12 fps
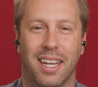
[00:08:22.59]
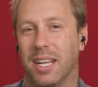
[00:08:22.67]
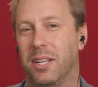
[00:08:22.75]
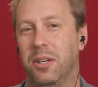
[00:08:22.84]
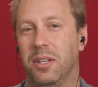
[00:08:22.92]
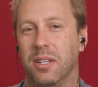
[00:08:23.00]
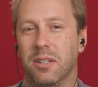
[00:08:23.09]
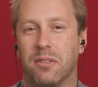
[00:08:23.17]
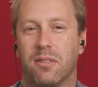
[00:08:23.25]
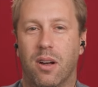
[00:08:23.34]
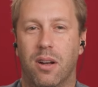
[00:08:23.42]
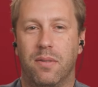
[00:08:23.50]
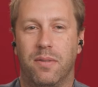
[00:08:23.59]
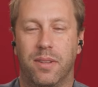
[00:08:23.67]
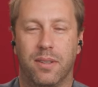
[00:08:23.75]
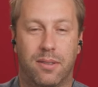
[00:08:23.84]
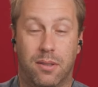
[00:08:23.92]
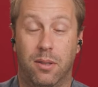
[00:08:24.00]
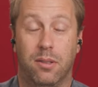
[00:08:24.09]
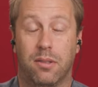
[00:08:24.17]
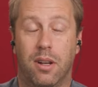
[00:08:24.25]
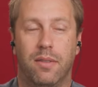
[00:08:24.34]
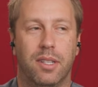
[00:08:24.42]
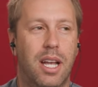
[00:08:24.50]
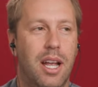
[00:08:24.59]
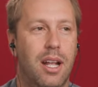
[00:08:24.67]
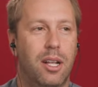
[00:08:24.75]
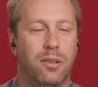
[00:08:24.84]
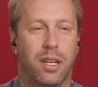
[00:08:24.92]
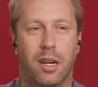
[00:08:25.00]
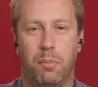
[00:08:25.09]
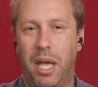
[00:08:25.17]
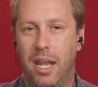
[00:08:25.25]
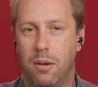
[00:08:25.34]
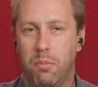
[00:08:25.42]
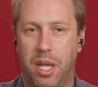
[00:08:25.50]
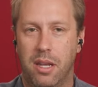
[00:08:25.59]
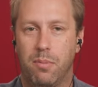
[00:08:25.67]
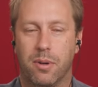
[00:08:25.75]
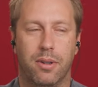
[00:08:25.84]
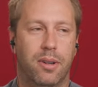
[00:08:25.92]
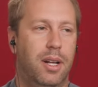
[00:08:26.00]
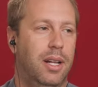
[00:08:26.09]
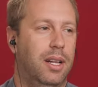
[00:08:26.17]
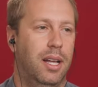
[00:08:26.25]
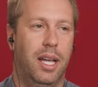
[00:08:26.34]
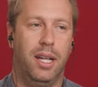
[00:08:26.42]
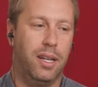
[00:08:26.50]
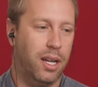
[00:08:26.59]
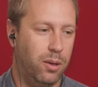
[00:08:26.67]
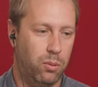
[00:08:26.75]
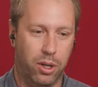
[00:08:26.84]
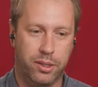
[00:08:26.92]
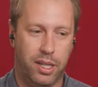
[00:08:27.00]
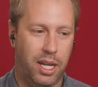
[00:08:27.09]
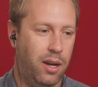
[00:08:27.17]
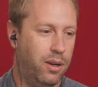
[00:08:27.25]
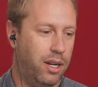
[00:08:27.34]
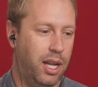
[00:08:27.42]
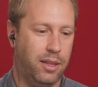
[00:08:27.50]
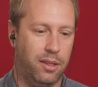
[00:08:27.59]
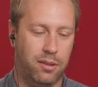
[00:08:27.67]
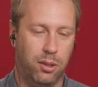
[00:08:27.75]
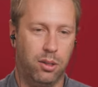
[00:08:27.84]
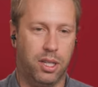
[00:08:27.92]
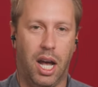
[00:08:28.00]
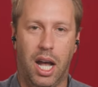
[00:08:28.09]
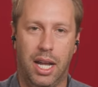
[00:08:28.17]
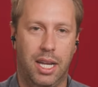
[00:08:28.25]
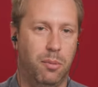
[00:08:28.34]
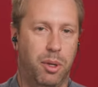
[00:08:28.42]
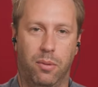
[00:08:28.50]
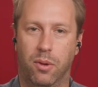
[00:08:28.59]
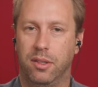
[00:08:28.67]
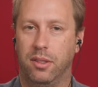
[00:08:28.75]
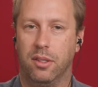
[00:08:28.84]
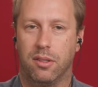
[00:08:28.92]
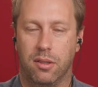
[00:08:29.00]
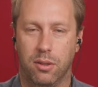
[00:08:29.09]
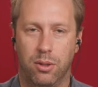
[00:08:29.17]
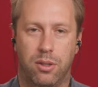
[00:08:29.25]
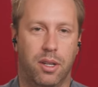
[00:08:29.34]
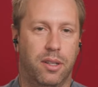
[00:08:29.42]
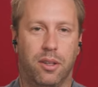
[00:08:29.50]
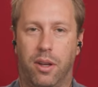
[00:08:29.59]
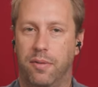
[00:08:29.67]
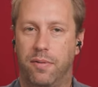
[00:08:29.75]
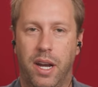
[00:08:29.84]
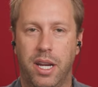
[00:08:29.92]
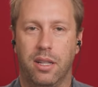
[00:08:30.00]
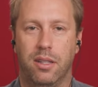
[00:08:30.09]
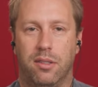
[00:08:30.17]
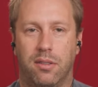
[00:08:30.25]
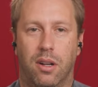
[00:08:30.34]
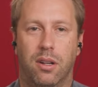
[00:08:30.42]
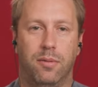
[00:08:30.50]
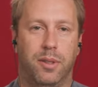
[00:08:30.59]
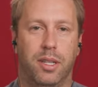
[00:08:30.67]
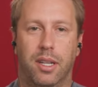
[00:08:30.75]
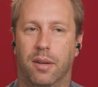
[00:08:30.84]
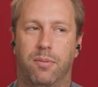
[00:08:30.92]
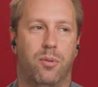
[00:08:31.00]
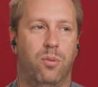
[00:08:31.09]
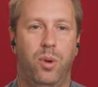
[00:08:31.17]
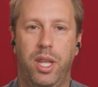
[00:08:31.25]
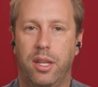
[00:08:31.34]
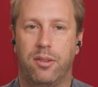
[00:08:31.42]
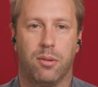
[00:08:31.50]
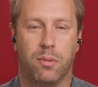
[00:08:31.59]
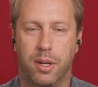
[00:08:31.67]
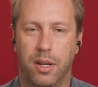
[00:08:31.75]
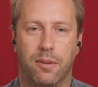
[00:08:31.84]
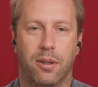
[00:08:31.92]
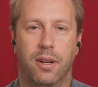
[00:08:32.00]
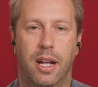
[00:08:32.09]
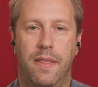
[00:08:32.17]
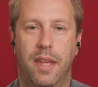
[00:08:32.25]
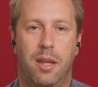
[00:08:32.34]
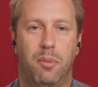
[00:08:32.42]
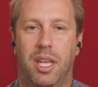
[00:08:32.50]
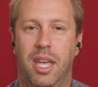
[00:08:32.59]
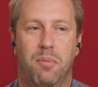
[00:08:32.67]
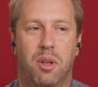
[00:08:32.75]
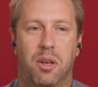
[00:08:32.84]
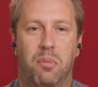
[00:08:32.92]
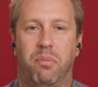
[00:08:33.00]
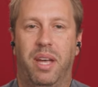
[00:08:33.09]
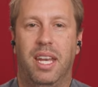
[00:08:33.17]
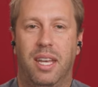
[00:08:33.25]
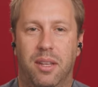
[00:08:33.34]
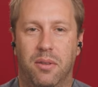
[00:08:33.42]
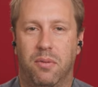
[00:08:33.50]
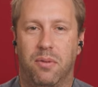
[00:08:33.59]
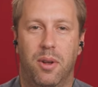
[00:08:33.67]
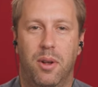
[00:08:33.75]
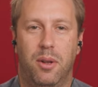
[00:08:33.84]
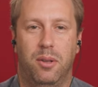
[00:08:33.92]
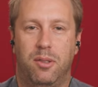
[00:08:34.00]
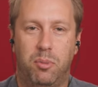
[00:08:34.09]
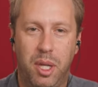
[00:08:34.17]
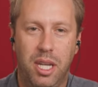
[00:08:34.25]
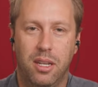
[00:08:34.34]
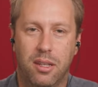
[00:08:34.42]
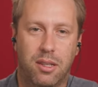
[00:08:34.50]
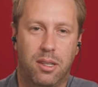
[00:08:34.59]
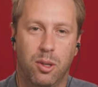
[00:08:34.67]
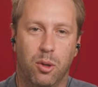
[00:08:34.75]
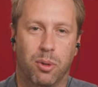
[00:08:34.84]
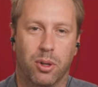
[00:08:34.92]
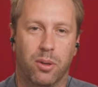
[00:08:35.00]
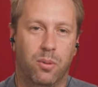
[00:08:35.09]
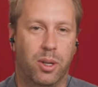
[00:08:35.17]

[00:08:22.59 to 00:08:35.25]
that I couldn't mm. solve this, couldn't solve it. So I got a pen and paper and I worked it out and I had this little guide, but it wasn't a solution until I finally solved it after weeks or whatever. And then I became a competitive speed cuber